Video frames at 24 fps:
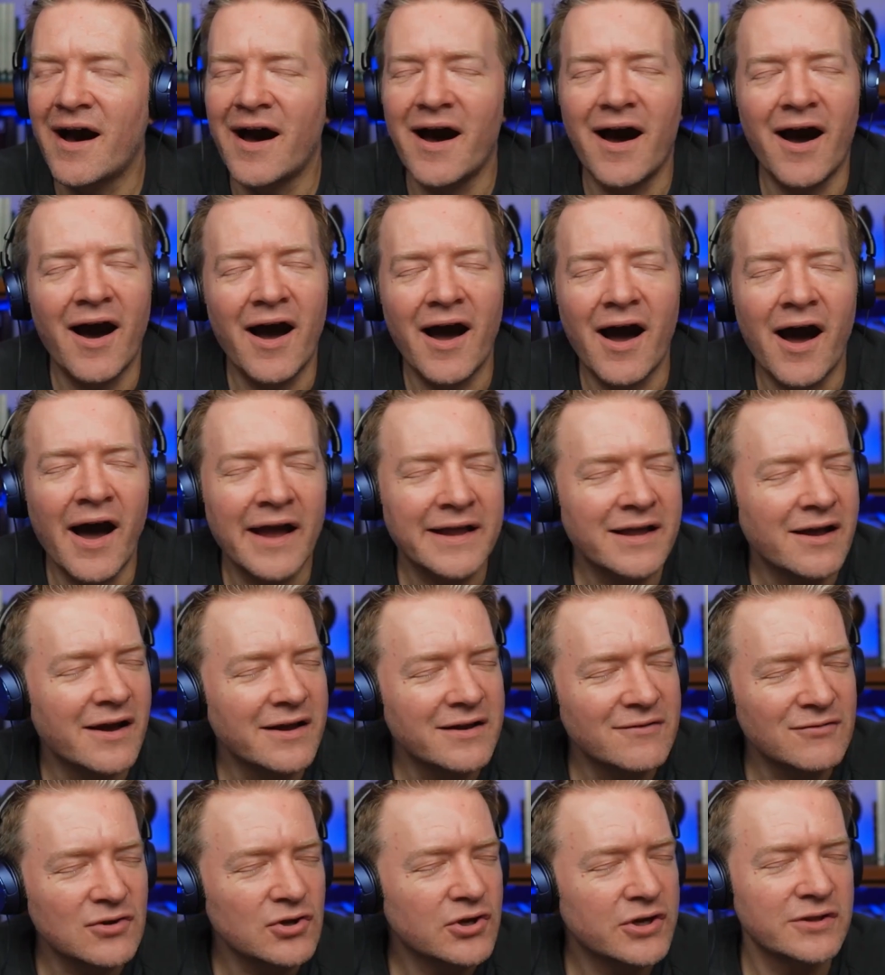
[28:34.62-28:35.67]
I kind of
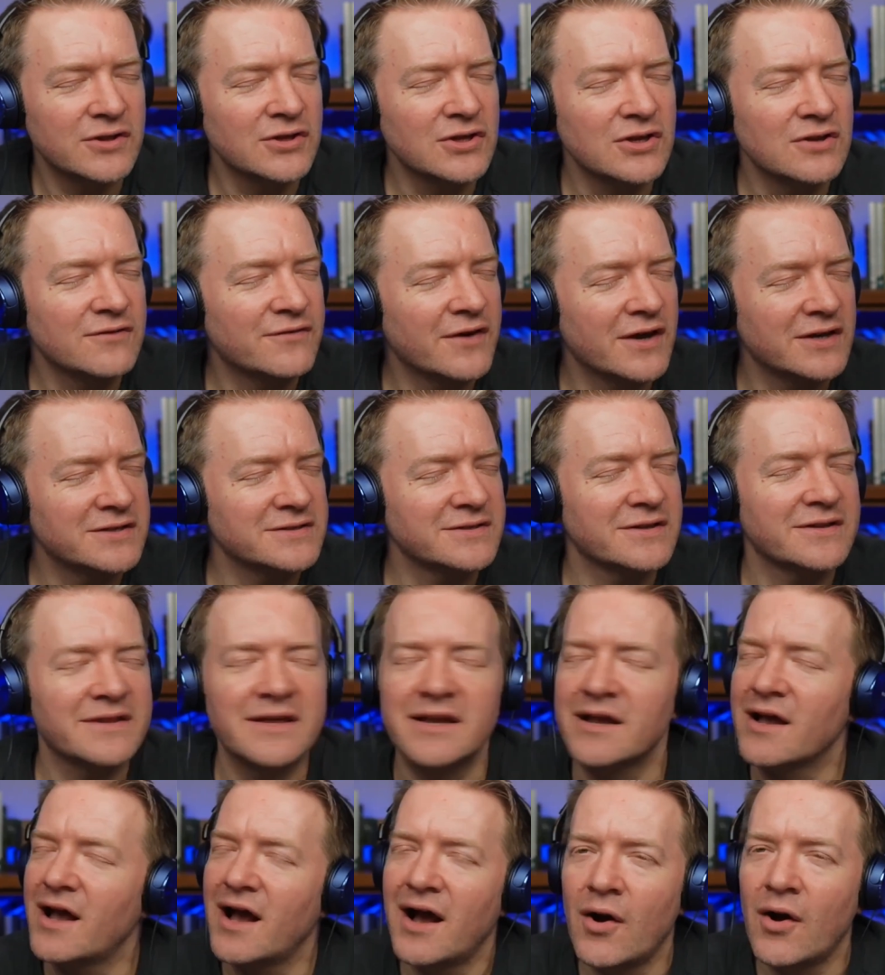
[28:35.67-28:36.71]
look at the universe and I think,
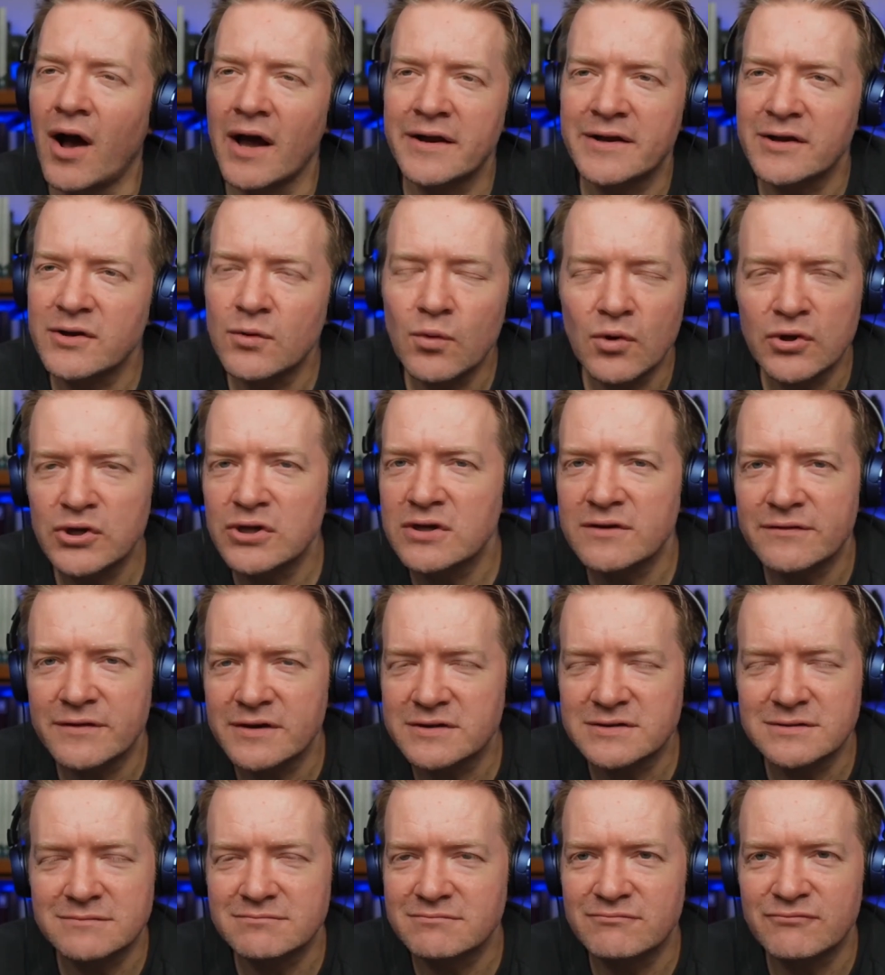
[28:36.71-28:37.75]
I don't know what universe
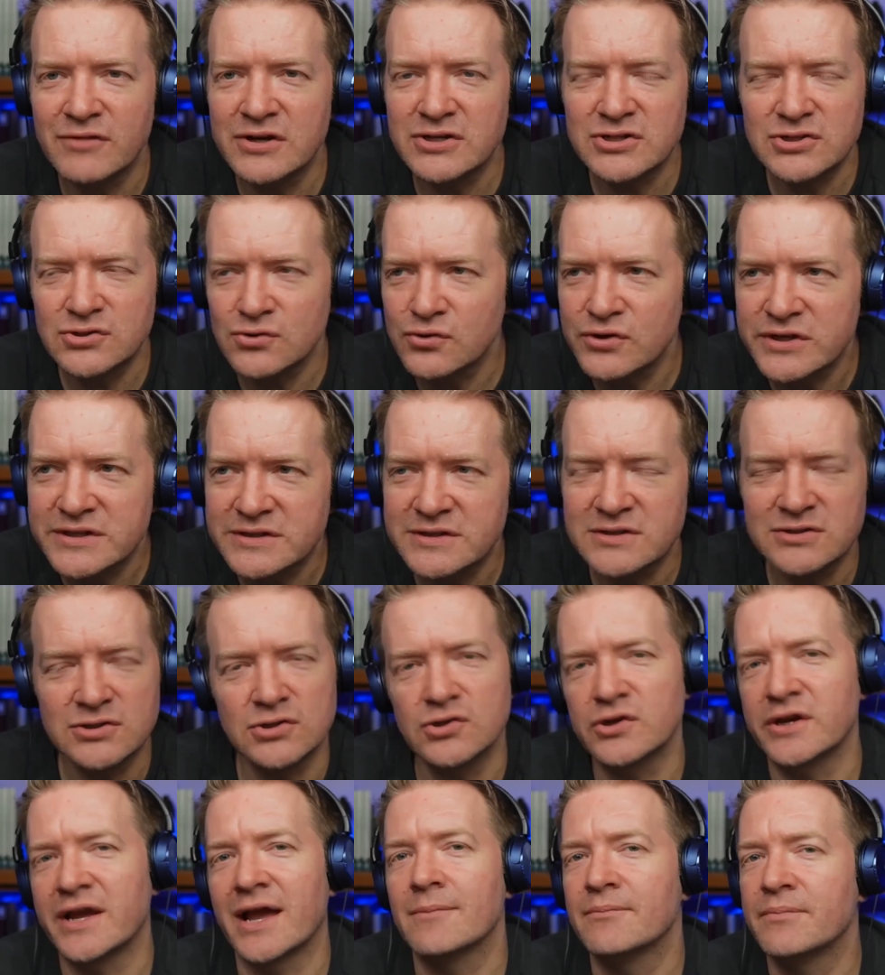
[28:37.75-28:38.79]
Richard Dawkins is
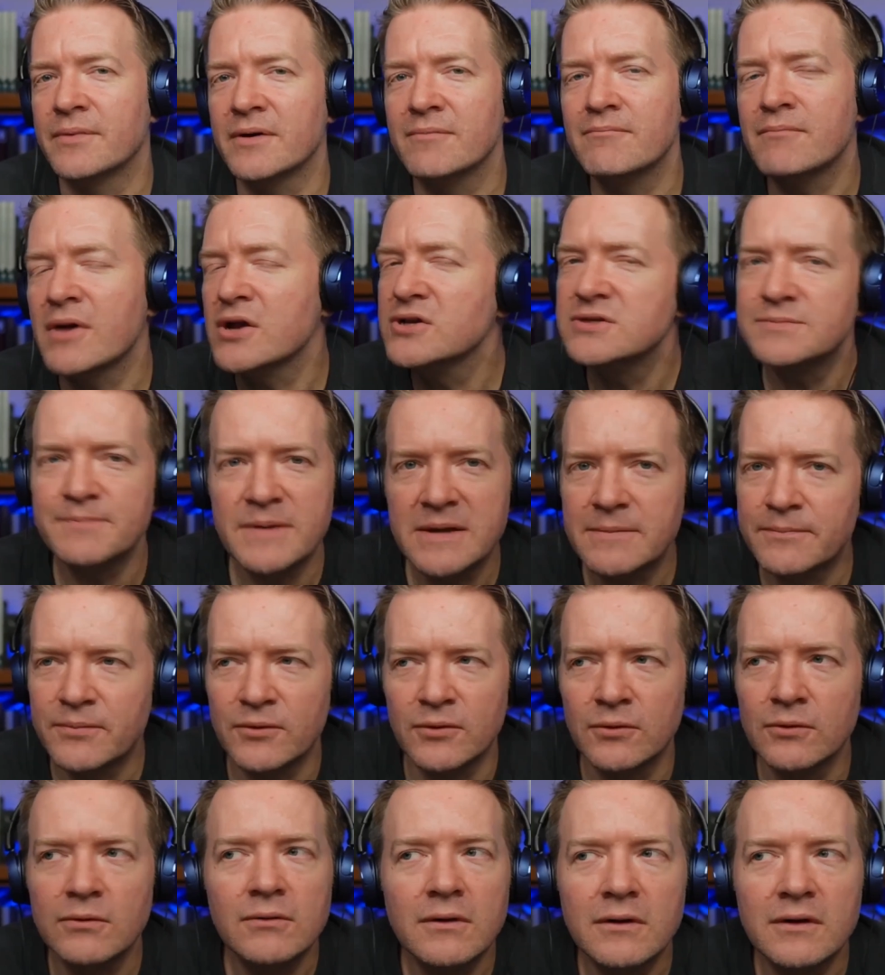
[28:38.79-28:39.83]
looking at, but most
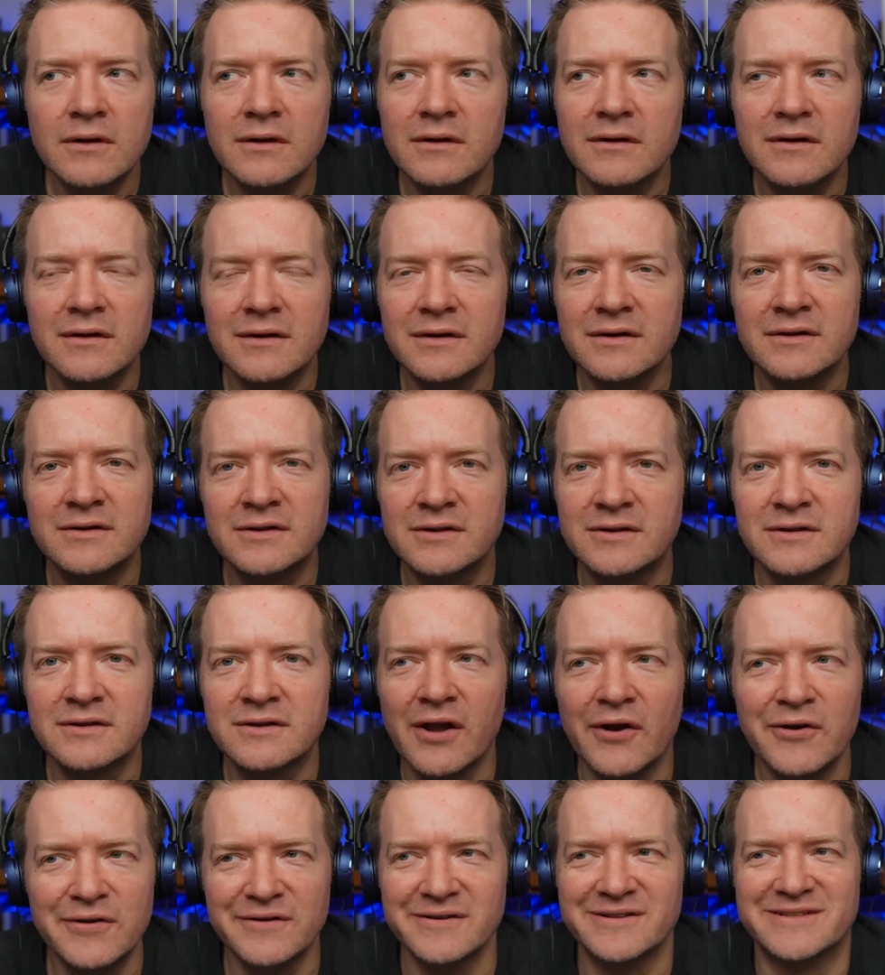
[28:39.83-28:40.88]
people
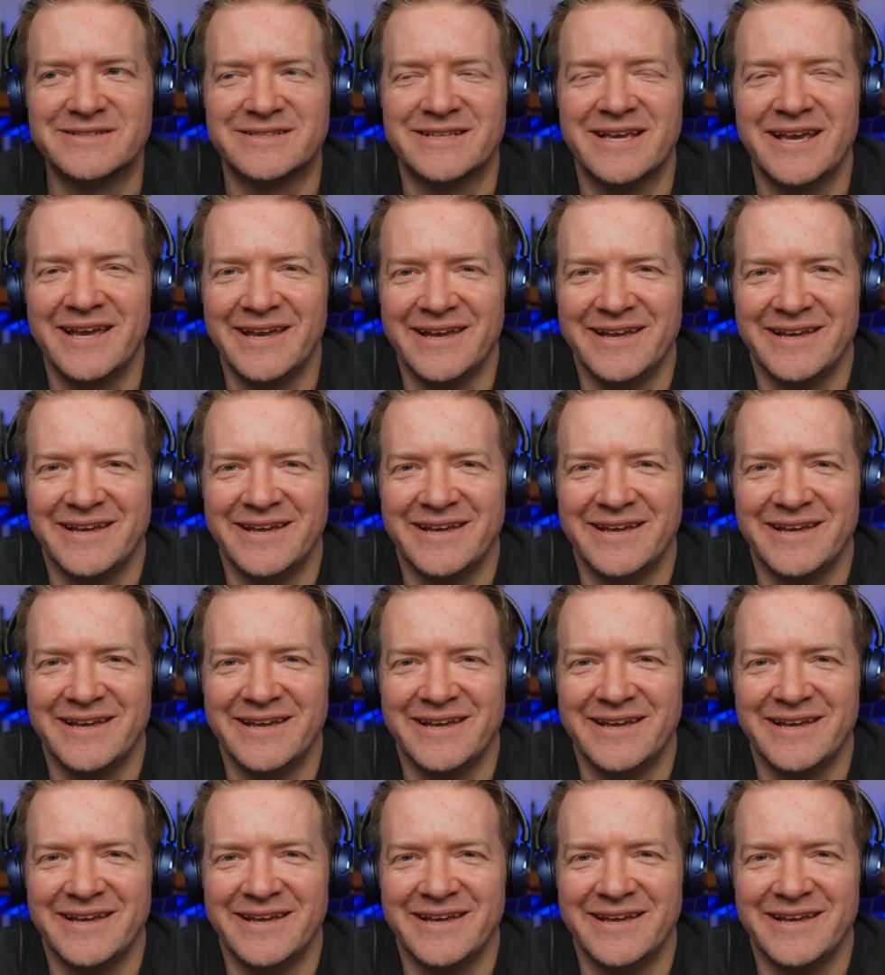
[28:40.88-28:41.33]
don't see